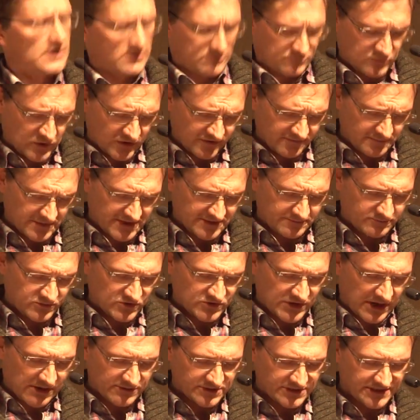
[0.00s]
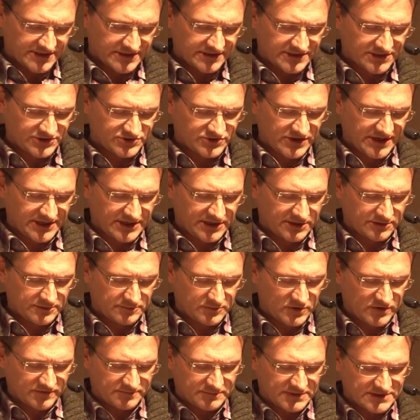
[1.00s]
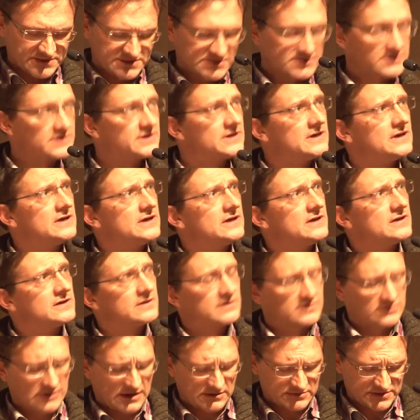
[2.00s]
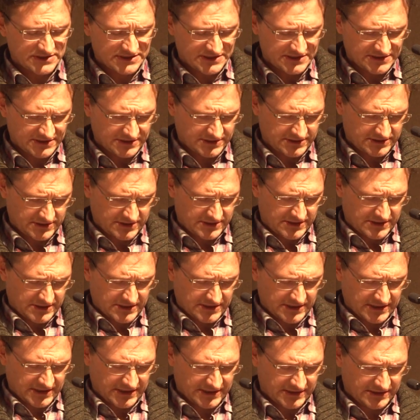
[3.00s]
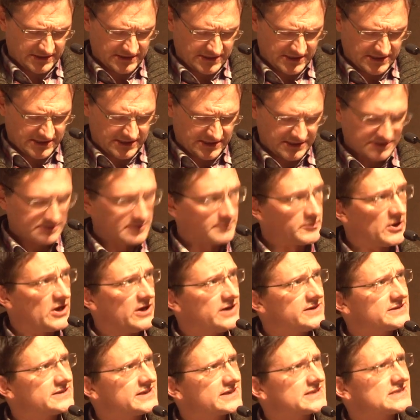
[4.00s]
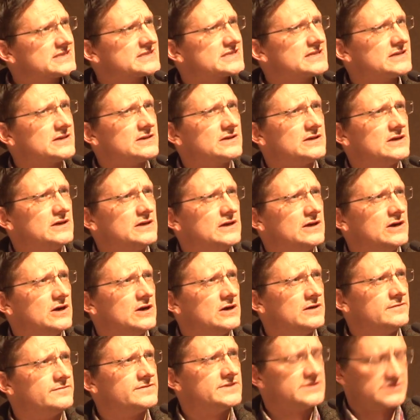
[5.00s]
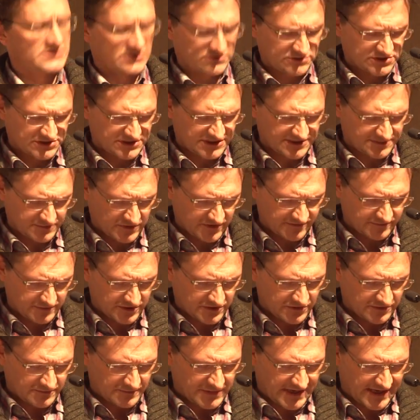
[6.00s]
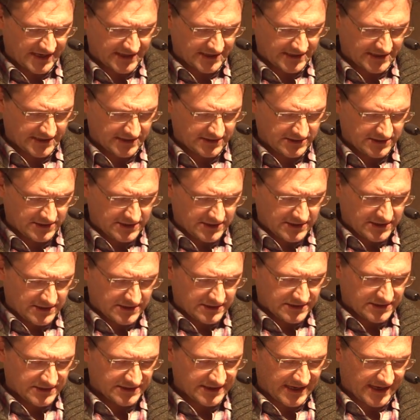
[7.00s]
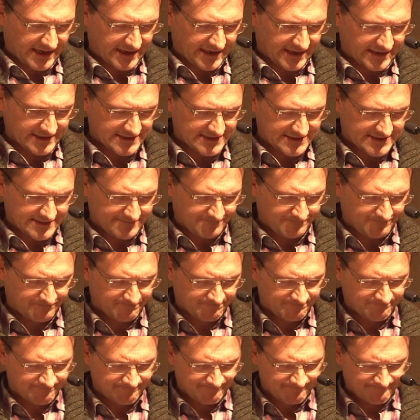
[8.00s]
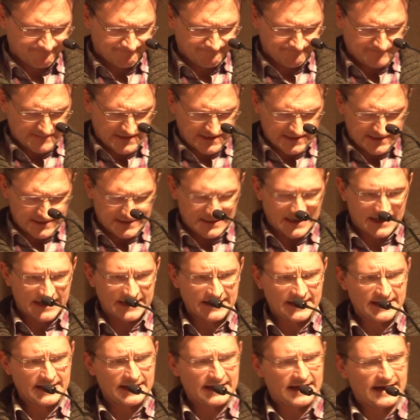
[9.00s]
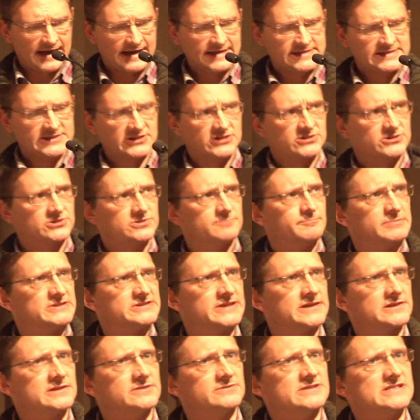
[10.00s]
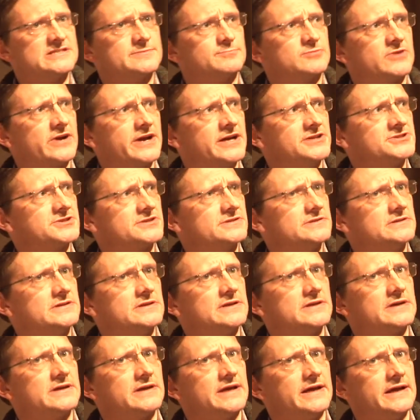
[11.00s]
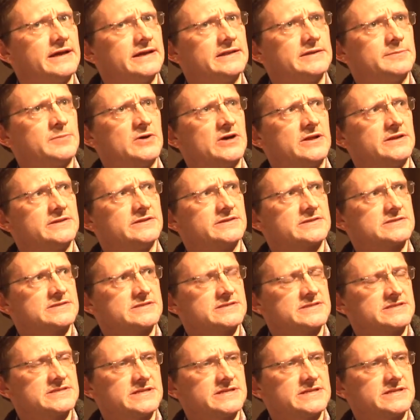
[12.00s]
movement grounded in the trade union movement, grounded in the politics of the socialist movement going back the decades. And I took particular inspiration in the politics of the